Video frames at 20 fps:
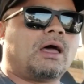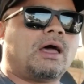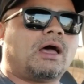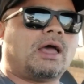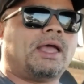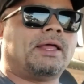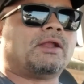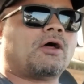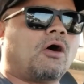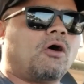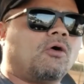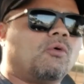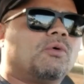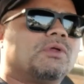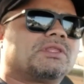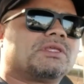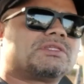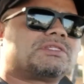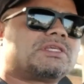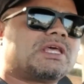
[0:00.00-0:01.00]
and all
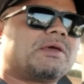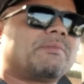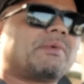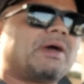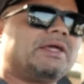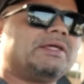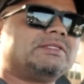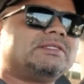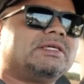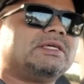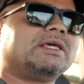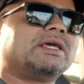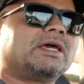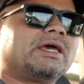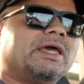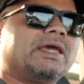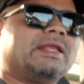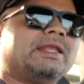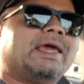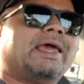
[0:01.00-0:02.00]
with the same idea
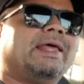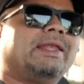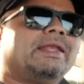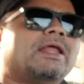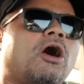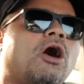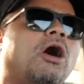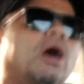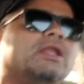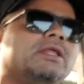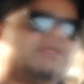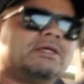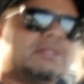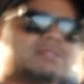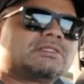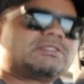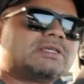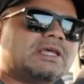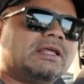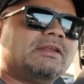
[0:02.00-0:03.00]
and
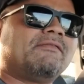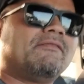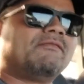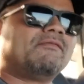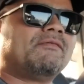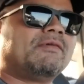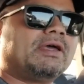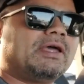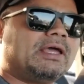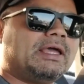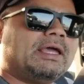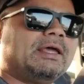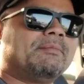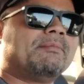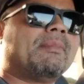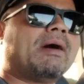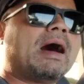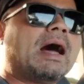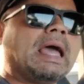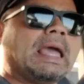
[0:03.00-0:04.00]
audience in
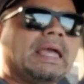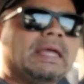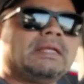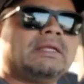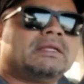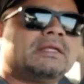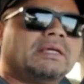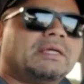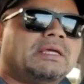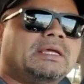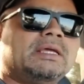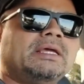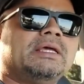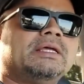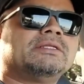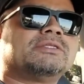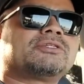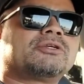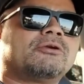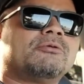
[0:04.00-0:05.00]
mind,
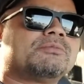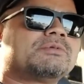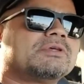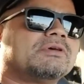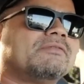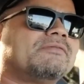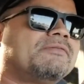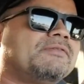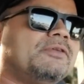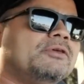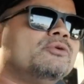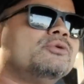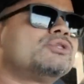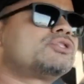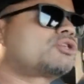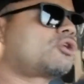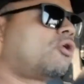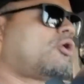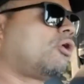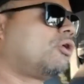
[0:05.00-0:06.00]
in terms of
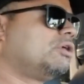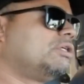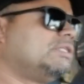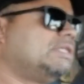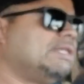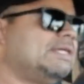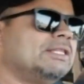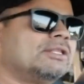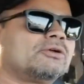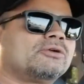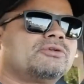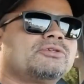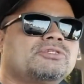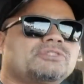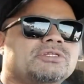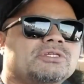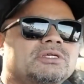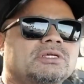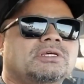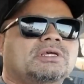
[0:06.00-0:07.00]
used car
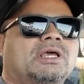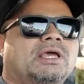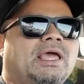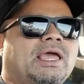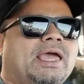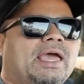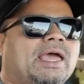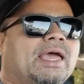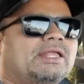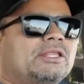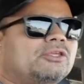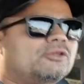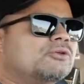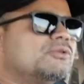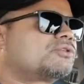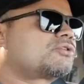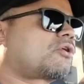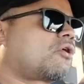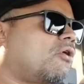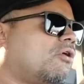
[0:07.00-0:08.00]
dealers and
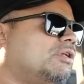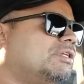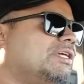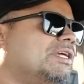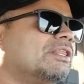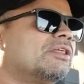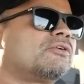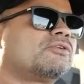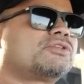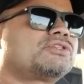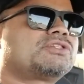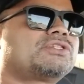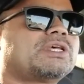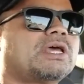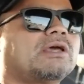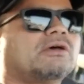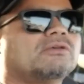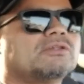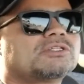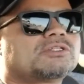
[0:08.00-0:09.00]
used car dealer
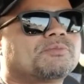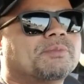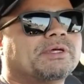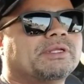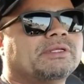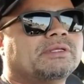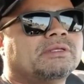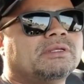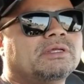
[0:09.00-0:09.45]
salesmen.